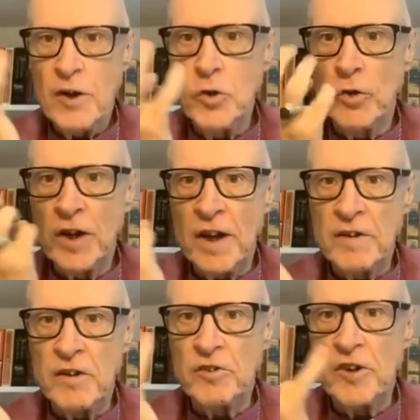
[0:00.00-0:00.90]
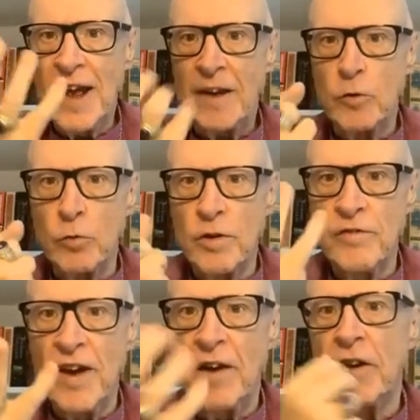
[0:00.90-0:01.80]
and how you can
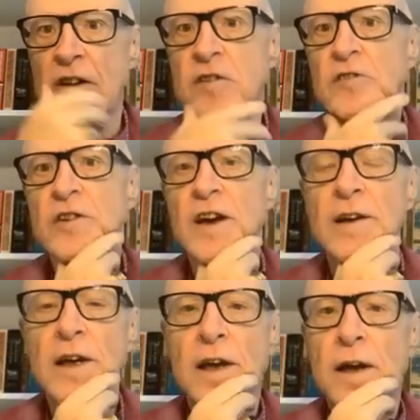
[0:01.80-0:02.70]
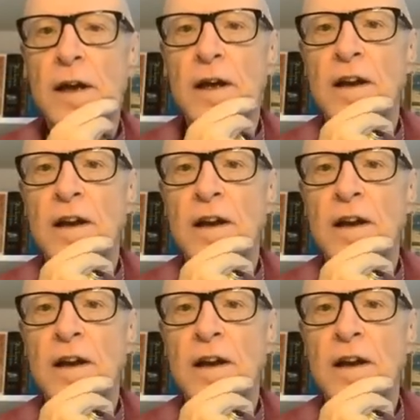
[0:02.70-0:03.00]
understand all the various uh,